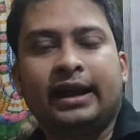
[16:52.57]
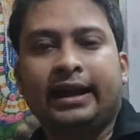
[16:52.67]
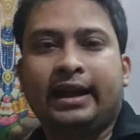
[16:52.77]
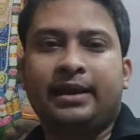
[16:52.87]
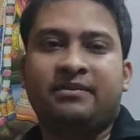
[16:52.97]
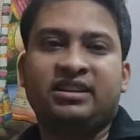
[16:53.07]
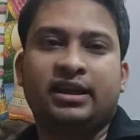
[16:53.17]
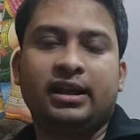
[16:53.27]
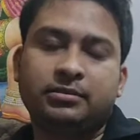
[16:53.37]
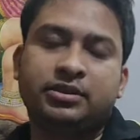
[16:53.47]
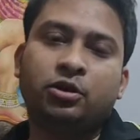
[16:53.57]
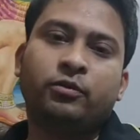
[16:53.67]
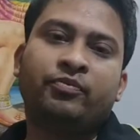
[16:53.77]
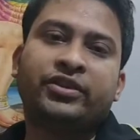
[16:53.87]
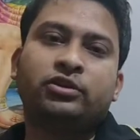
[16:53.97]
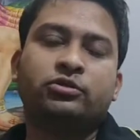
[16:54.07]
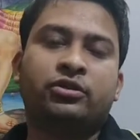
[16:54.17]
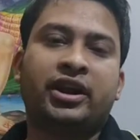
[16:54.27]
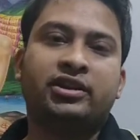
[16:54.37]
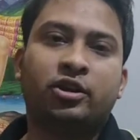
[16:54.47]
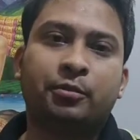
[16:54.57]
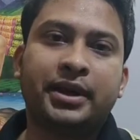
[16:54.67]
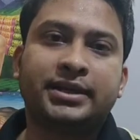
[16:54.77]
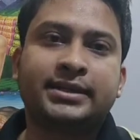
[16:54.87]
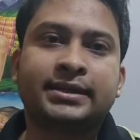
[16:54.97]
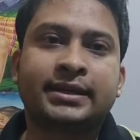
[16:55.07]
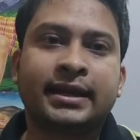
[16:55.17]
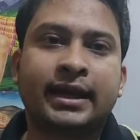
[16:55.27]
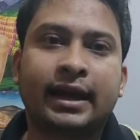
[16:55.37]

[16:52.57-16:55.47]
and it helps you to create your base,